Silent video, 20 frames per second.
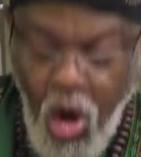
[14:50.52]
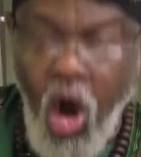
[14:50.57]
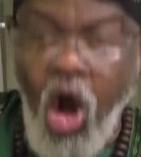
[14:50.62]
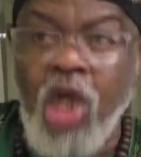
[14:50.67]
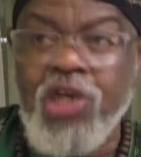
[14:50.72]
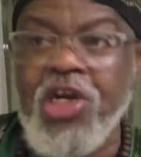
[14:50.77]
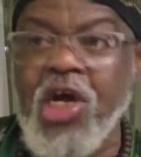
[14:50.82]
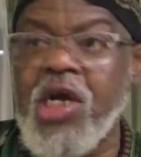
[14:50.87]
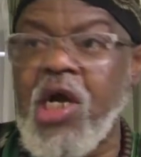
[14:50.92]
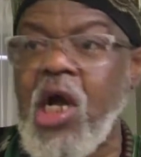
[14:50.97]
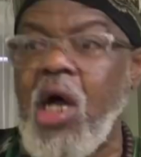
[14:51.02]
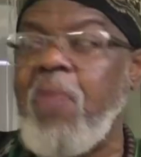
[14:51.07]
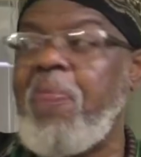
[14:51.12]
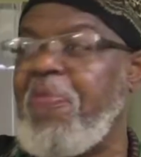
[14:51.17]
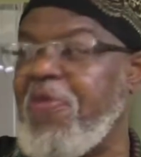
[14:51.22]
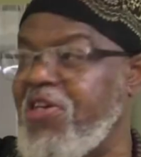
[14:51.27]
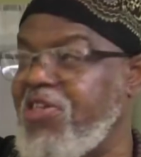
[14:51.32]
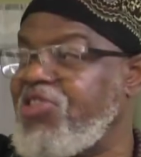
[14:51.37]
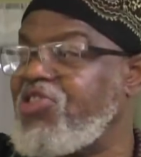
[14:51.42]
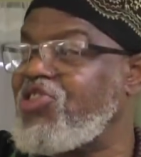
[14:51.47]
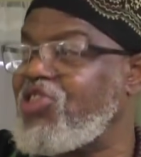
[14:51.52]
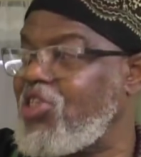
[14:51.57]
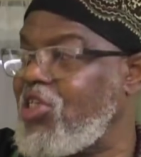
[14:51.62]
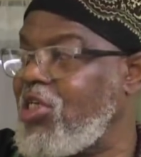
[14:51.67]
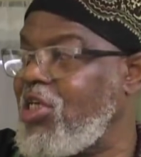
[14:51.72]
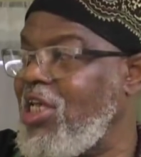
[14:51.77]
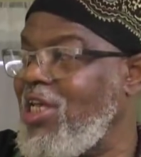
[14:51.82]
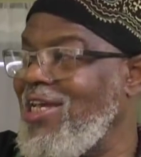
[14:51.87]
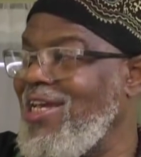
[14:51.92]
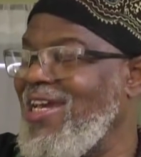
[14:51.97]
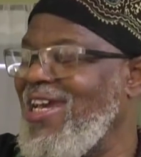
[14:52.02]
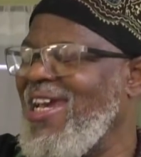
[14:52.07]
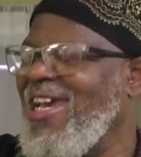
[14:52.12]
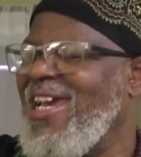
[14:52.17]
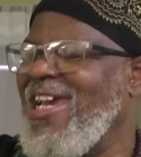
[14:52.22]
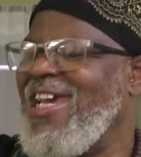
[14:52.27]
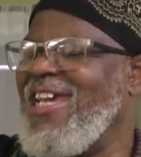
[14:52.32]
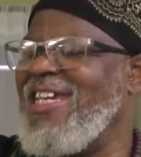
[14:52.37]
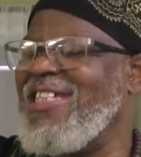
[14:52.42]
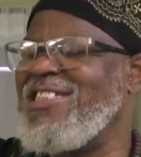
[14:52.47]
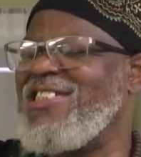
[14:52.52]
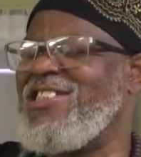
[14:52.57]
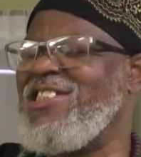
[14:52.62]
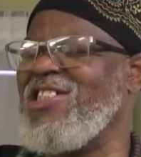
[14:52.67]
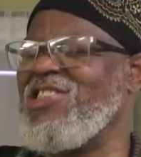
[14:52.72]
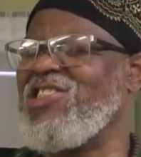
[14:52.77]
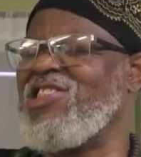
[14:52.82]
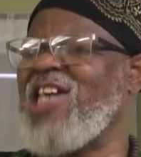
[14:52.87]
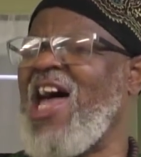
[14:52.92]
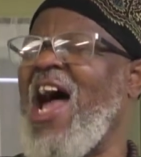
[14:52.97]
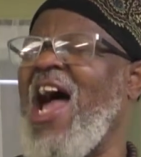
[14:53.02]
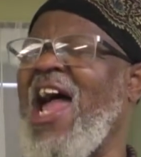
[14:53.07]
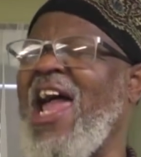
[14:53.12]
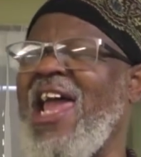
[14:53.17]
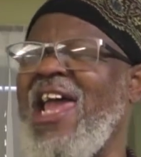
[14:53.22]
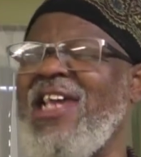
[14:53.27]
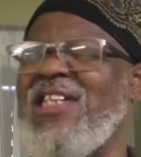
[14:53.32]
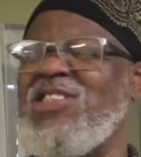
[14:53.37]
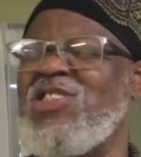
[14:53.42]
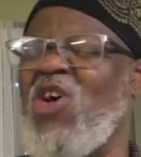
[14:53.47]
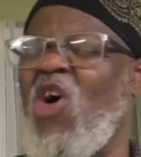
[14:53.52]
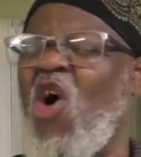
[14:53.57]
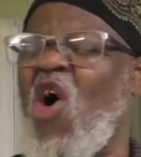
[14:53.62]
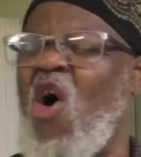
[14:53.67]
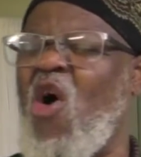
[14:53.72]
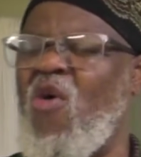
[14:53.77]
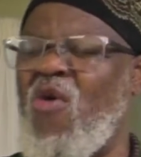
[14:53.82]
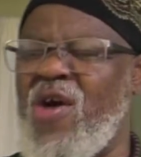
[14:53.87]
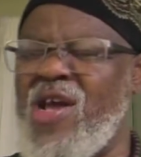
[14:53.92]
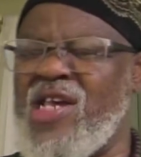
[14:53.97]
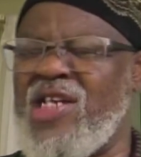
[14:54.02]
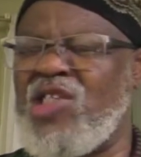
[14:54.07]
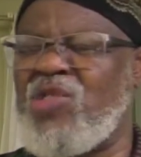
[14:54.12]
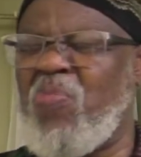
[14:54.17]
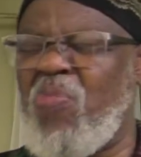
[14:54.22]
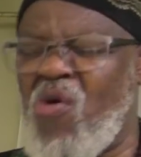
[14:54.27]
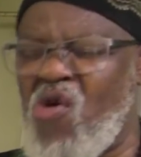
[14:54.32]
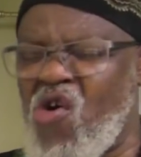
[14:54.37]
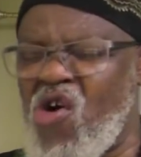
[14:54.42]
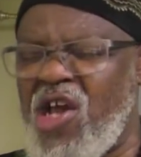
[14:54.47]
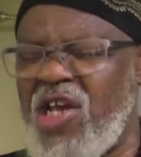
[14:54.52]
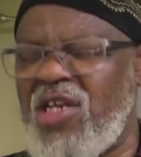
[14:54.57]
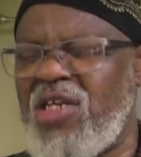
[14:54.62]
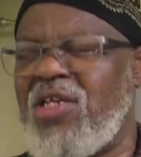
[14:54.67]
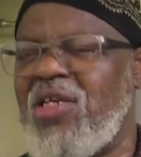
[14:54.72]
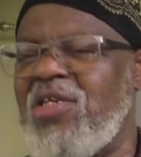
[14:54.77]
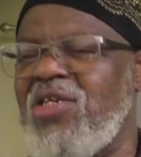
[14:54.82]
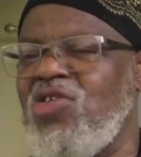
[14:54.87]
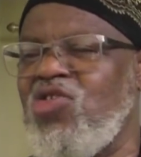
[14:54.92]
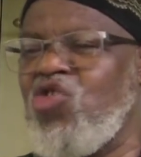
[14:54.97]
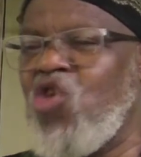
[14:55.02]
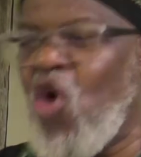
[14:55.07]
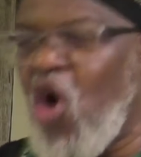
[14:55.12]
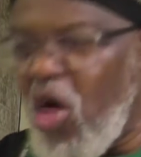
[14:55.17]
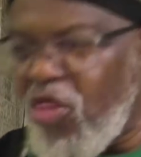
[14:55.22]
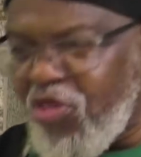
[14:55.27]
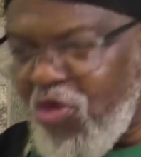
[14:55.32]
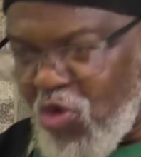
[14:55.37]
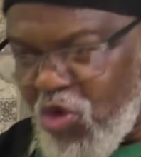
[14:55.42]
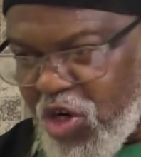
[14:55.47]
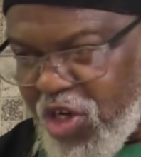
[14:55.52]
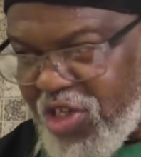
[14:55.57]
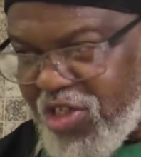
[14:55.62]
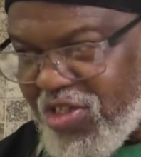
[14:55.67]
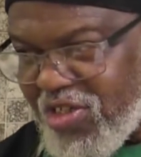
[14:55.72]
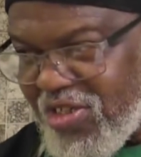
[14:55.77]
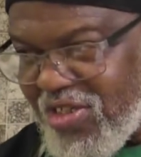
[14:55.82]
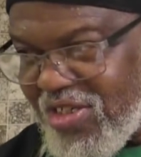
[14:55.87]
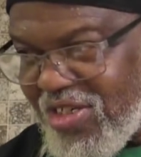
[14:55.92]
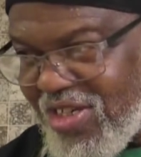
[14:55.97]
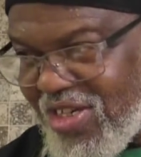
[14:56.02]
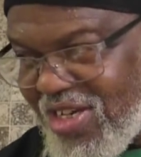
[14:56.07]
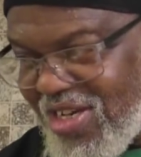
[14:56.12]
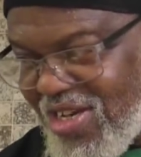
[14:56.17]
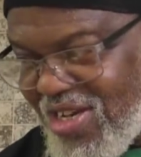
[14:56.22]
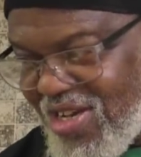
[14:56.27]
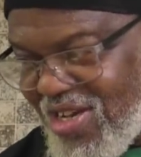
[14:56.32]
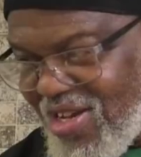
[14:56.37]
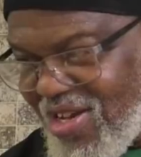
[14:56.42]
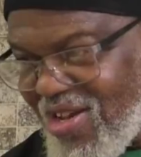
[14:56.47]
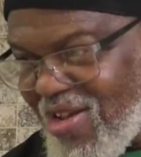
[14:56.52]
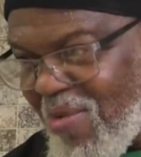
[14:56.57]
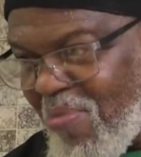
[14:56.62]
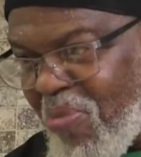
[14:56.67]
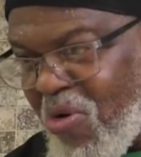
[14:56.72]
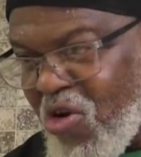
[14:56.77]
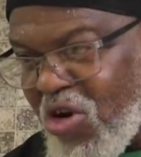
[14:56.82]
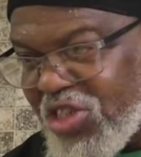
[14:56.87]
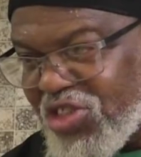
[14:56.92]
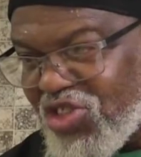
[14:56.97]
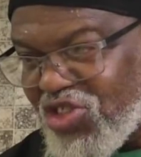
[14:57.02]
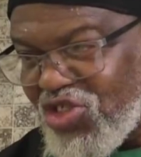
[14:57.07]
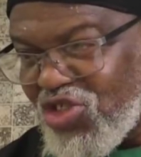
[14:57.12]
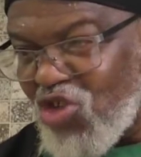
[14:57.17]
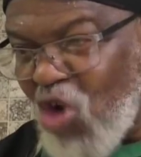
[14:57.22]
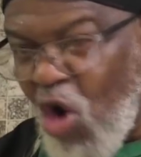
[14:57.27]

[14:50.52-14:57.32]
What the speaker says: on the compass is designed to always point northward. It points